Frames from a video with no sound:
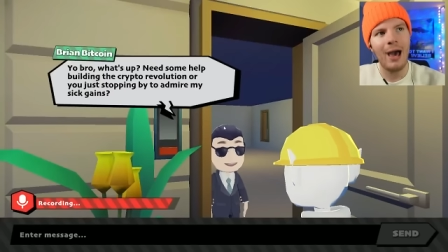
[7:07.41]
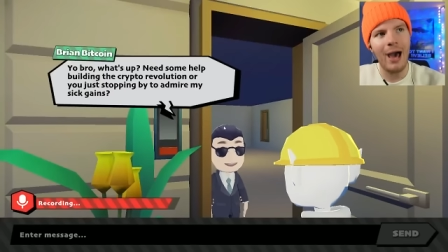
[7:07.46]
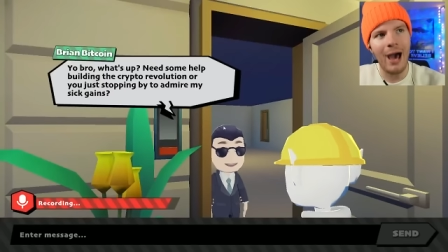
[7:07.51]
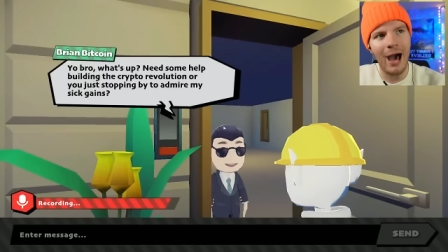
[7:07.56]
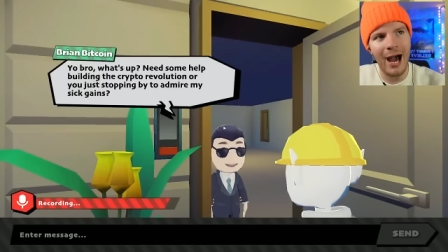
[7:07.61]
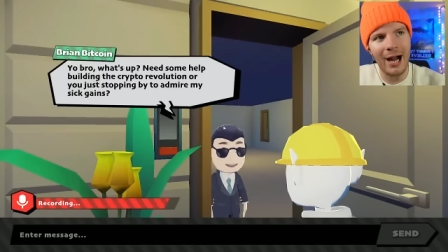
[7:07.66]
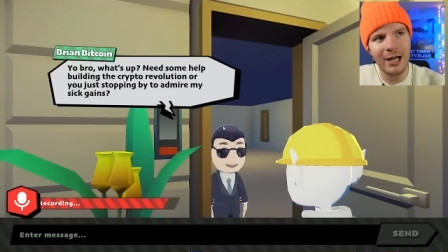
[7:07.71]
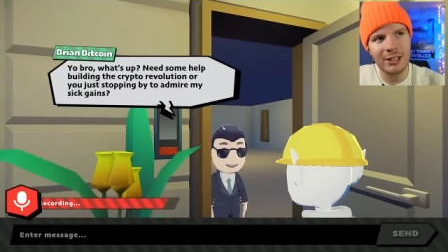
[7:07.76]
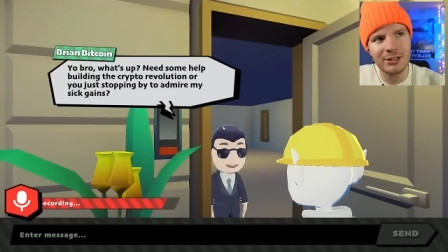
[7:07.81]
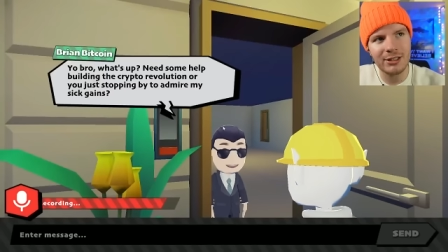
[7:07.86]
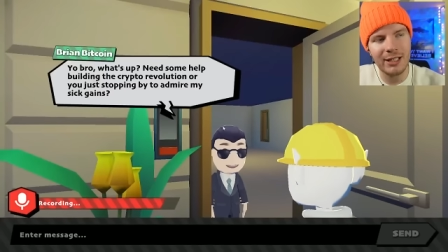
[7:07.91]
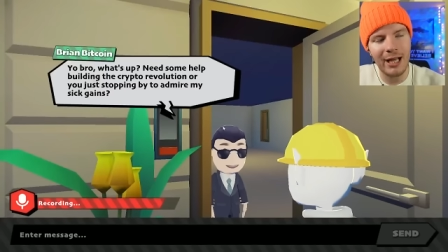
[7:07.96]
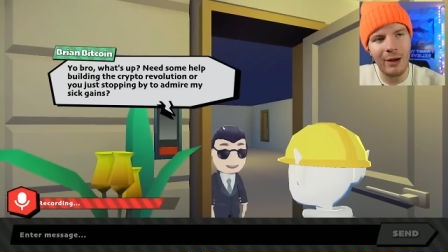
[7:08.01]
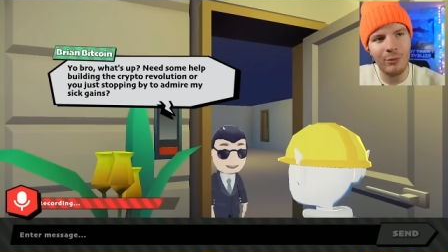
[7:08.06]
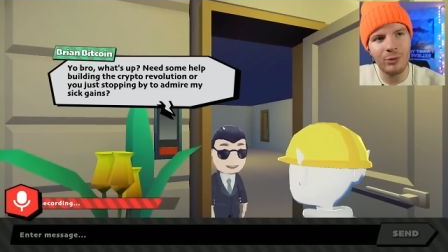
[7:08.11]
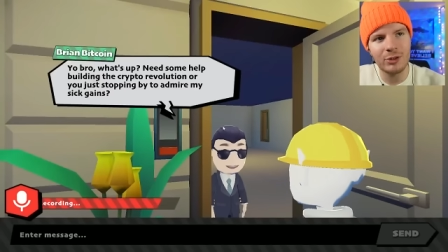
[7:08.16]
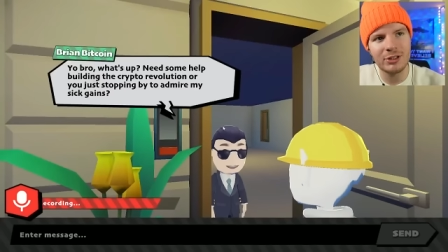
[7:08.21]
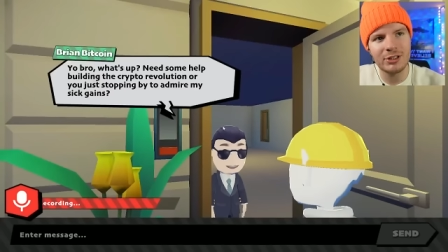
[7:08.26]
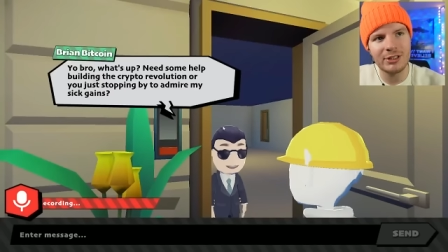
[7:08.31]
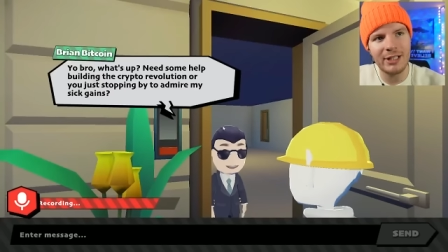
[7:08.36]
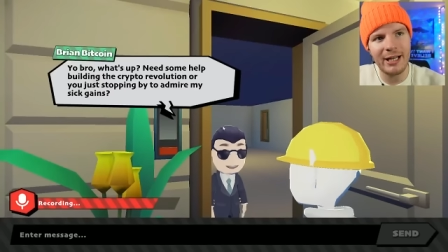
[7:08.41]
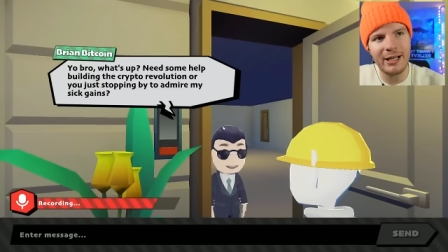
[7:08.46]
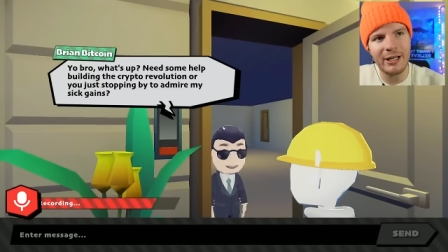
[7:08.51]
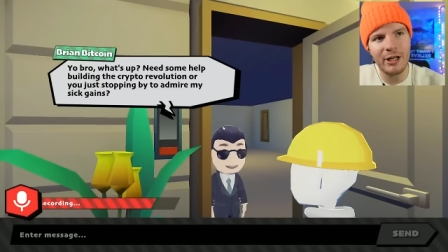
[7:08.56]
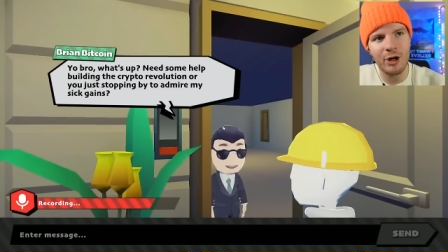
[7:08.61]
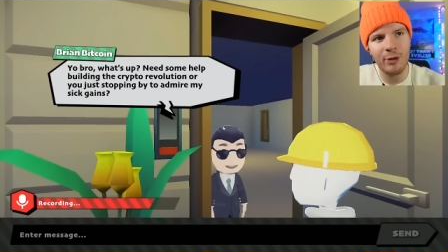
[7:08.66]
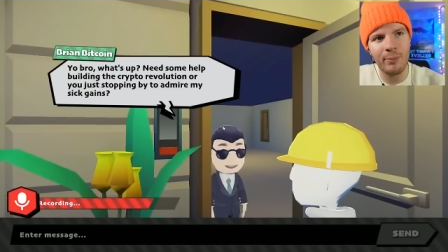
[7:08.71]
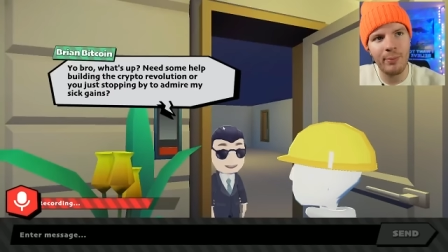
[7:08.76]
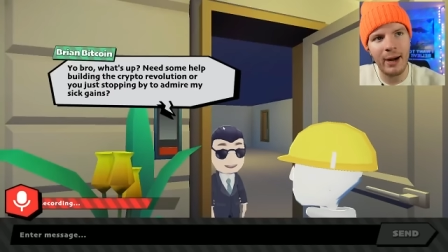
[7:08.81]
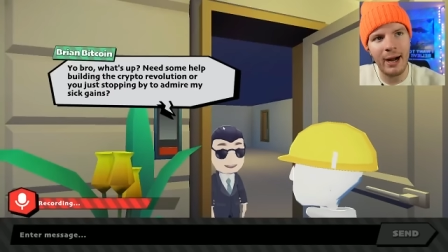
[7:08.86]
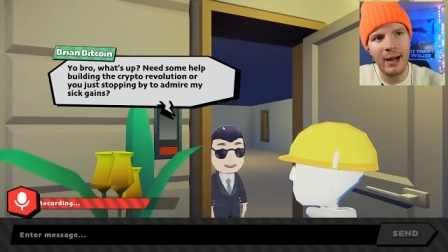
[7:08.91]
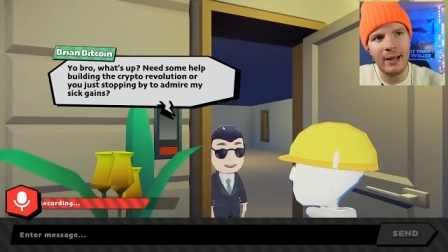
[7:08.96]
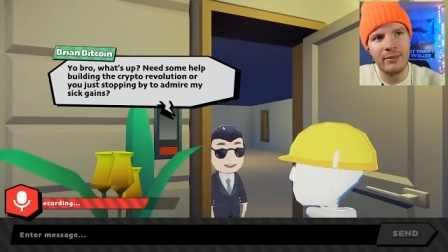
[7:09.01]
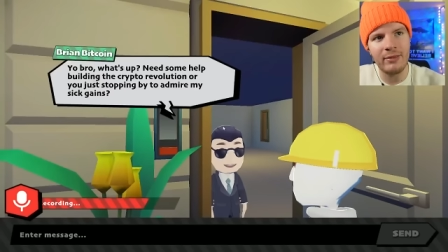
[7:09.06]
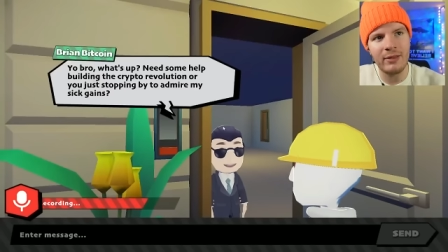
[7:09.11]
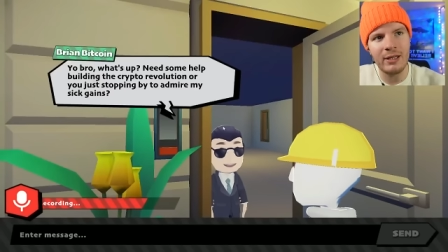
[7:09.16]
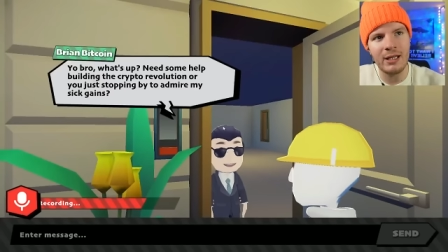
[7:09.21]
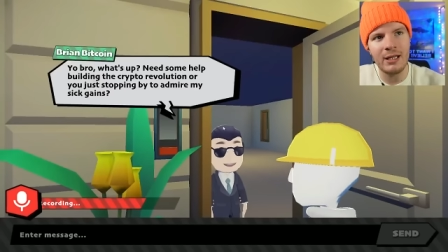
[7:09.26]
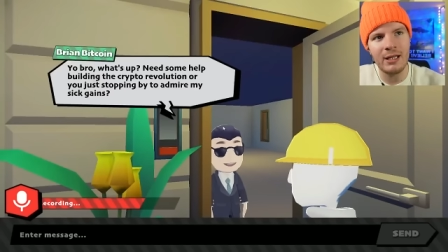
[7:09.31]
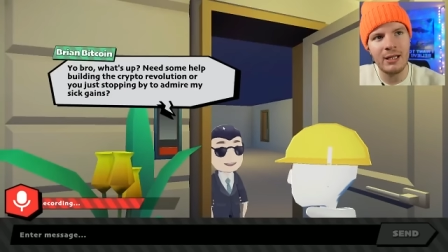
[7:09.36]
Actually, I was sent here by
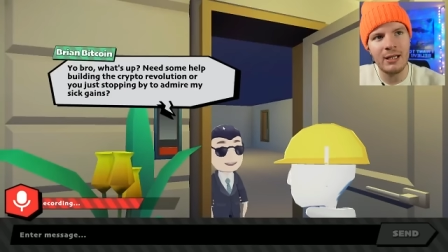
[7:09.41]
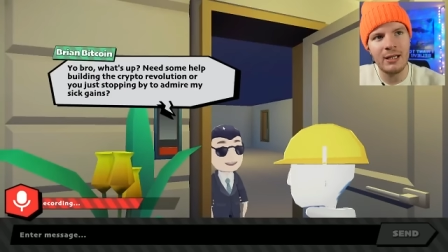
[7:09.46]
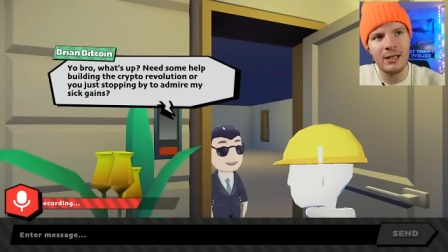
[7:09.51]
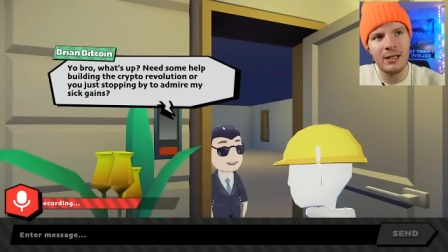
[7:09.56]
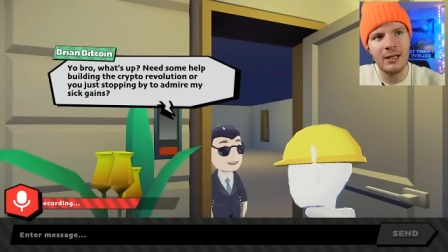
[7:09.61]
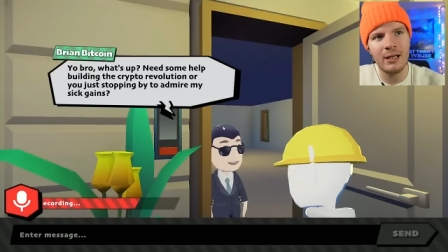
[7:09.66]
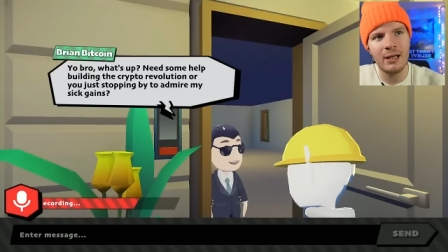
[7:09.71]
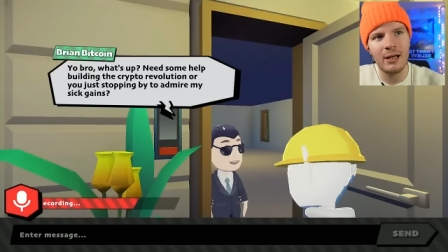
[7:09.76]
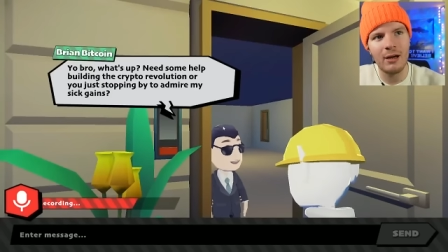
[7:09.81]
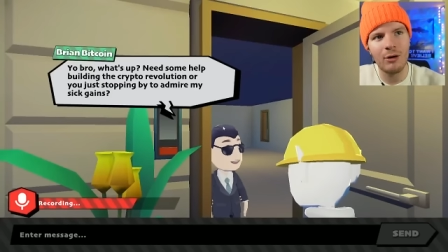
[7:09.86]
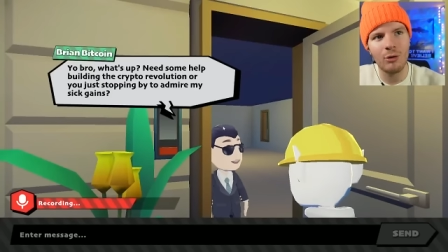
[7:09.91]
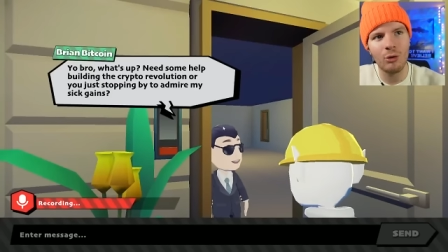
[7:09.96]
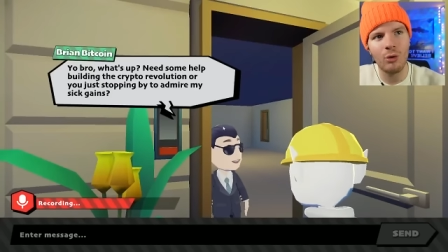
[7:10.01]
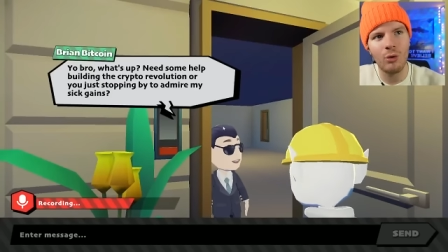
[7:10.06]
the